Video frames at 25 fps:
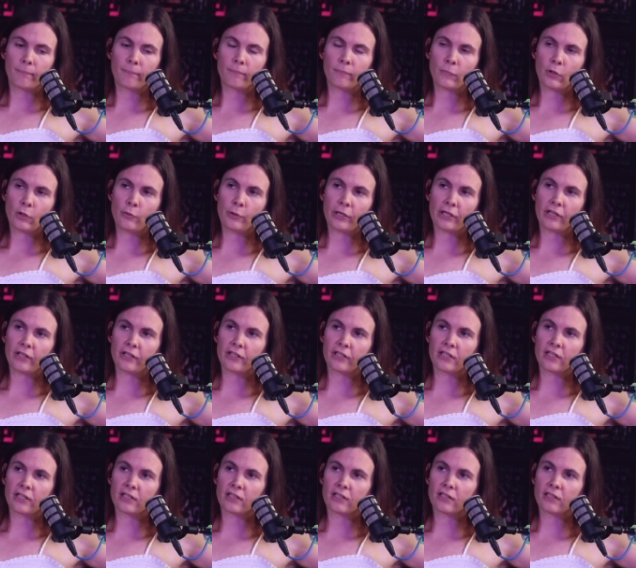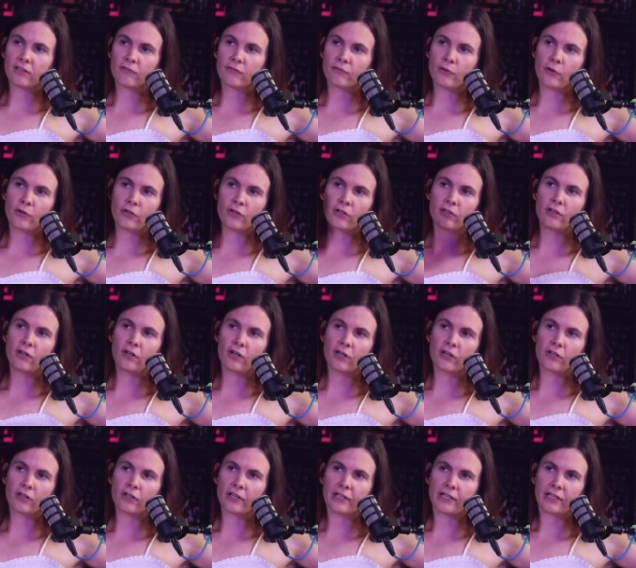quickly voted her
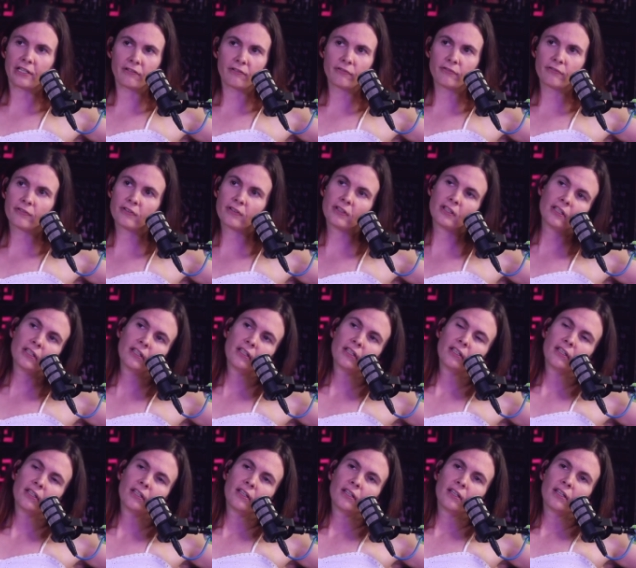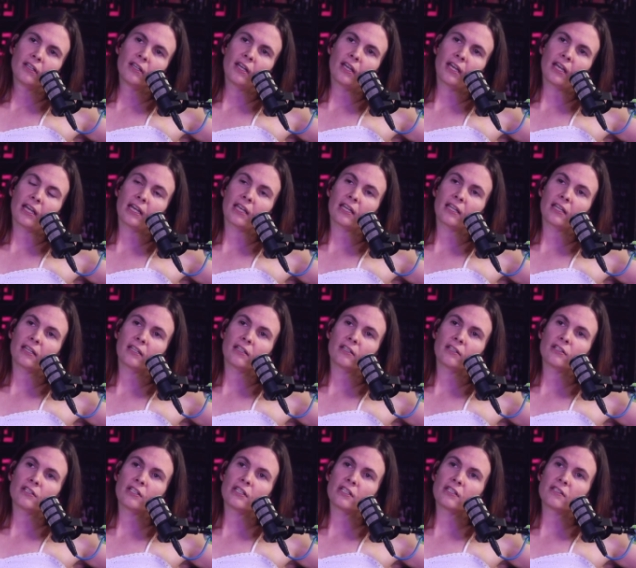to leave and
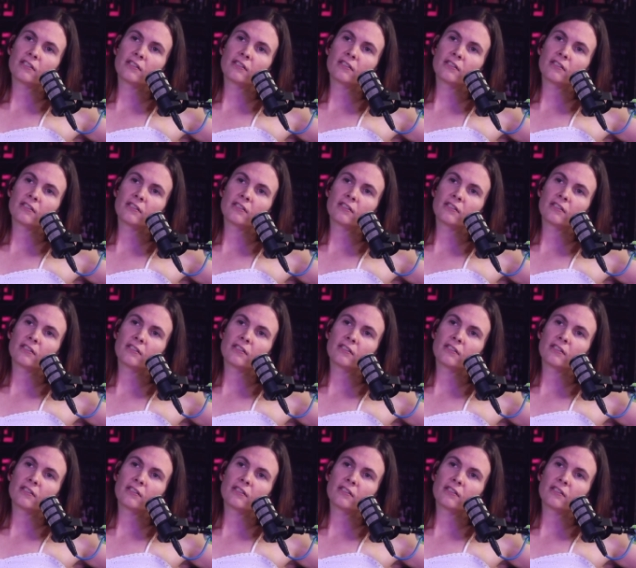she's